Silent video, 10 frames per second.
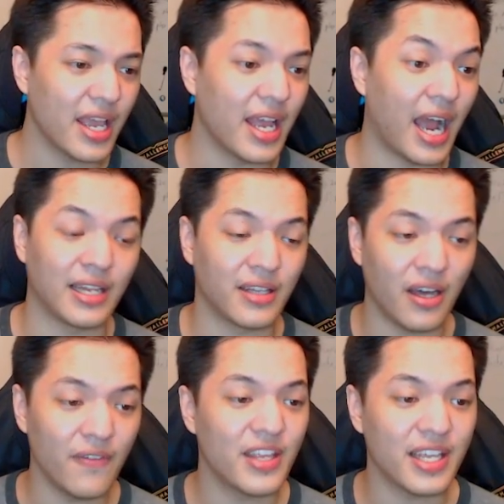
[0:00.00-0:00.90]
I
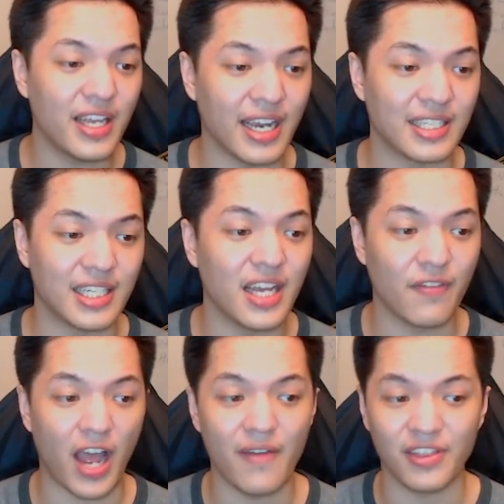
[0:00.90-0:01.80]
love the idea
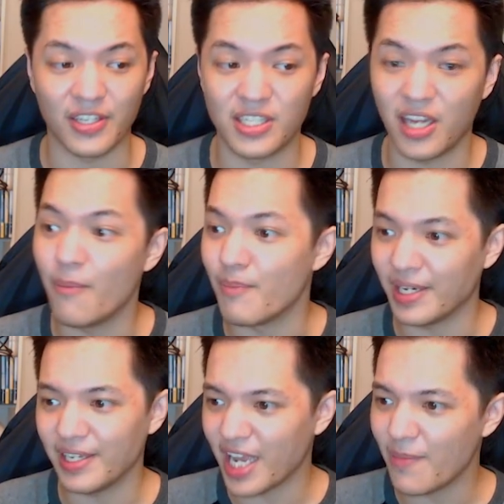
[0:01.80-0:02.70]
of having the sub
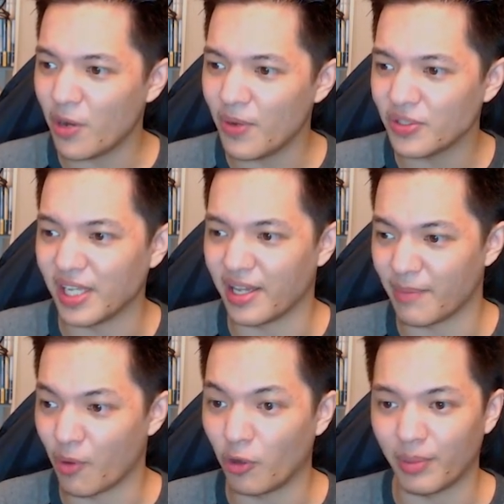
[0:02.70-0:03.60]
mini game almost
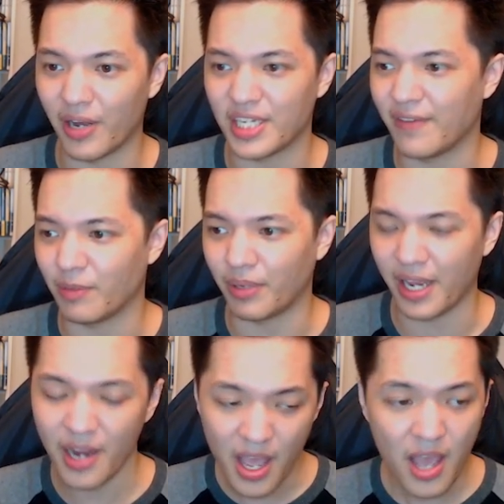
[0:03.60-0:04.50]
that both players have to
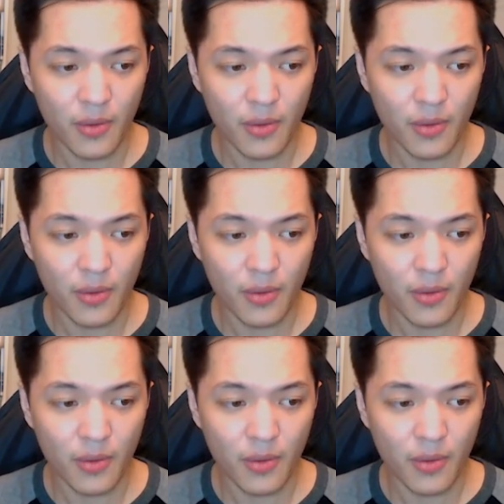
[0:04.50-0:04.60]
play.